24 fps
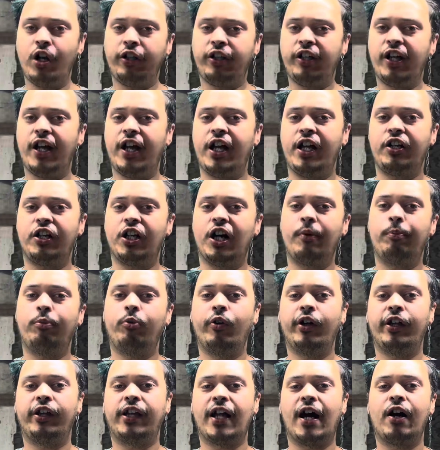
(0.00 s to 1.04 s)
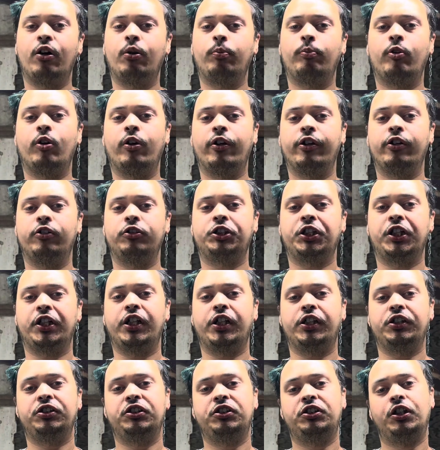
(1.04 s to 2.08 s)
to end up with our broiler
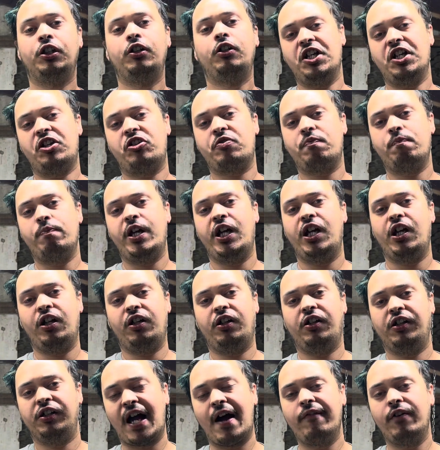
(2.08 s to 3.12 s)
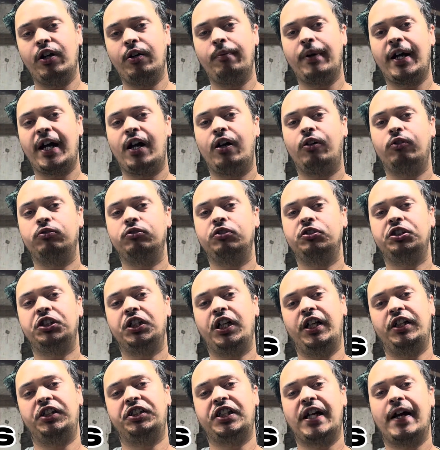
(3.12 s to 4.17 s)
chickens each being 7 pounds
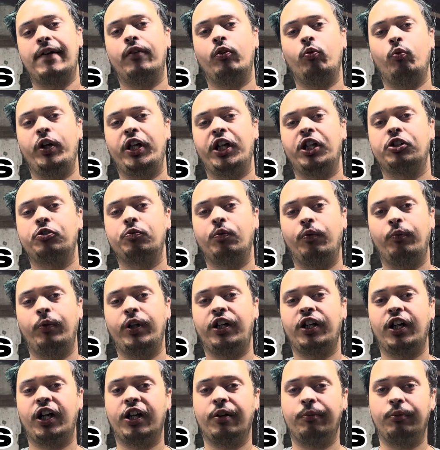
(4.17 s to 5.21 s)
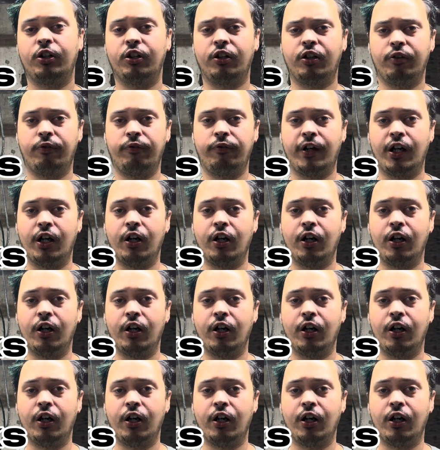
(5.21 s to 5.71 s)
and 7 weeks when we take them to the fair.